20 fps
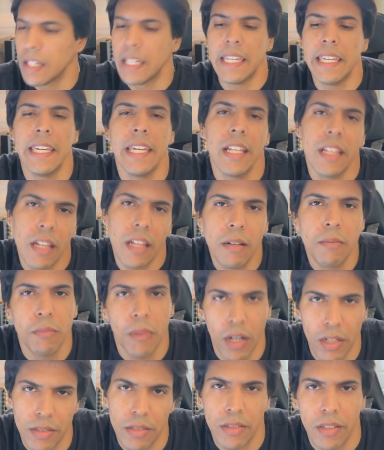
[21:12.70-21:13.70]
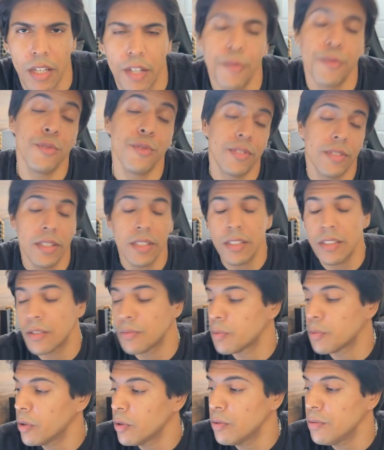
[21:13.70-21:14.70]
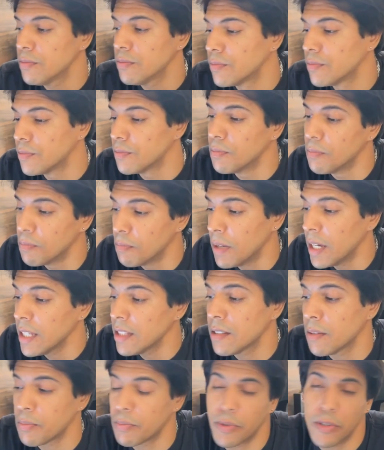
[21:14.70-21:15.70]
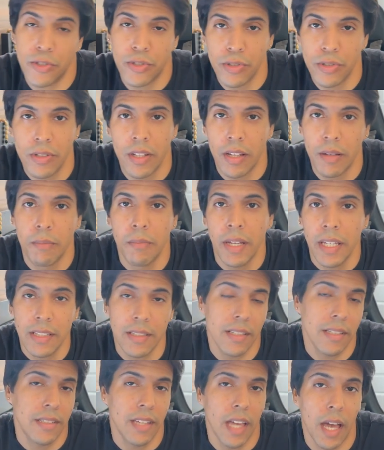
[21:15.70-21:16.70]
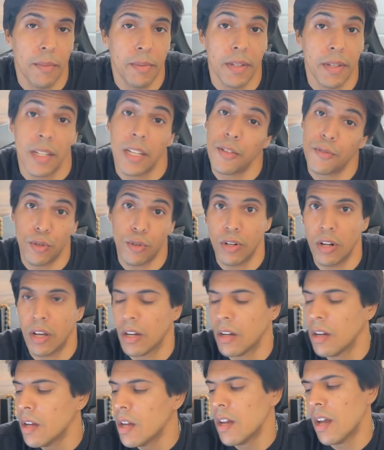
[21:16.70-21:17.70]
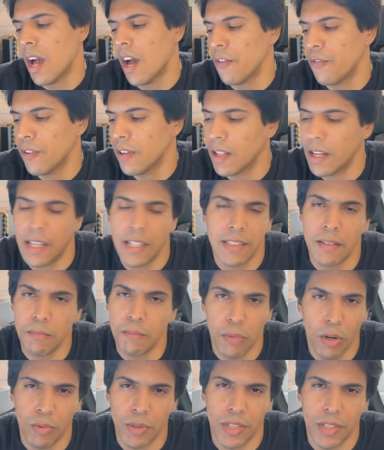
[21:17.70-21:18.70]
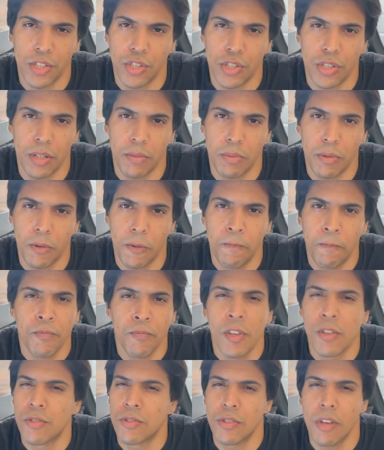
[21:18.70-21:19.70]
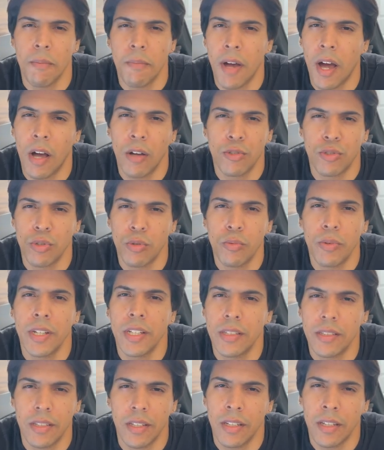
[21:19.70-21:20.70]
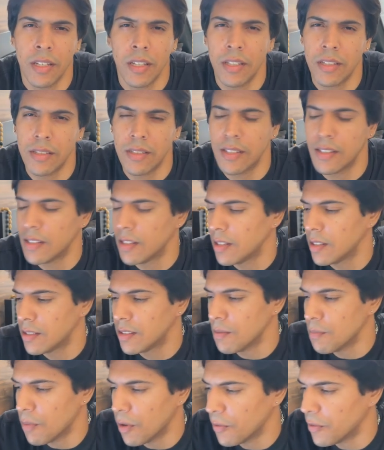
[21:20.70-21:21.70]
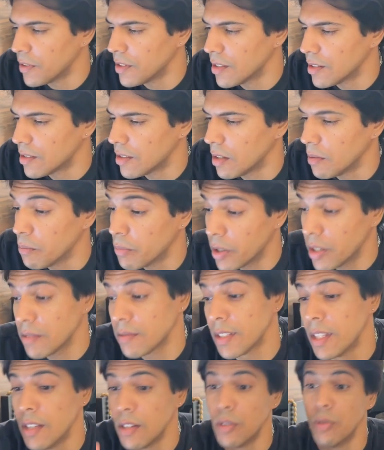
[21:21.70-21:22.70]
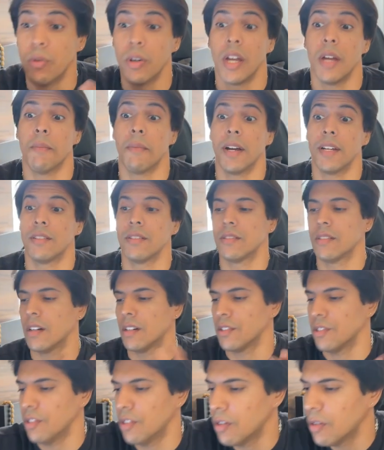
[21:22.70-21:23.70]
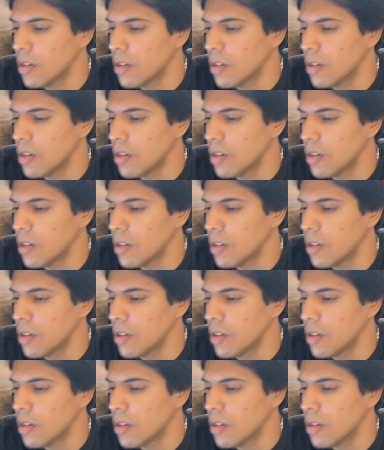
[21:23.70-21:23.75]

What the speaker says: Elon Musk. If you see this, bro, make this happen. If you're not, I feel like he's involved with this shit, bro. Somehow, some way, he's involved in this thing. But who am I to talk?